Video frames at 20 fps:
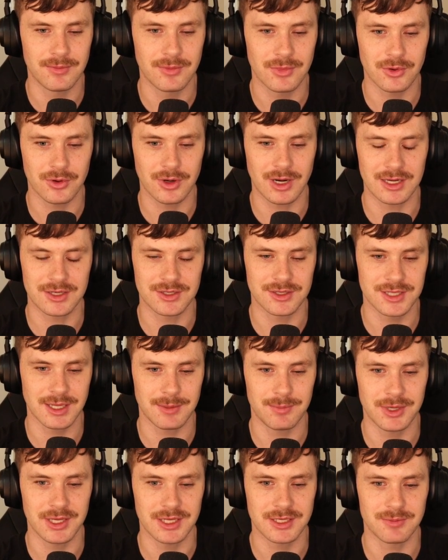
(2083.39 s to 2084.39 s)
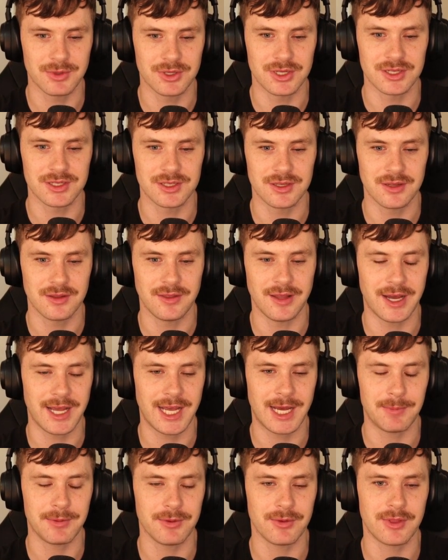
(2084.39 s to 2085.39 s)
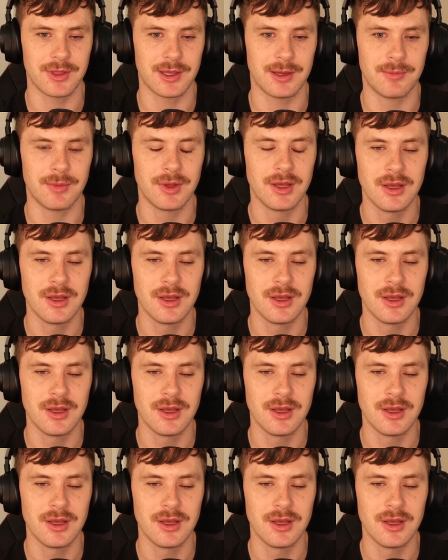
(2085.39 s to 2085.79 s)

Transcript: or I shouldn't say pissed, but just not happy with them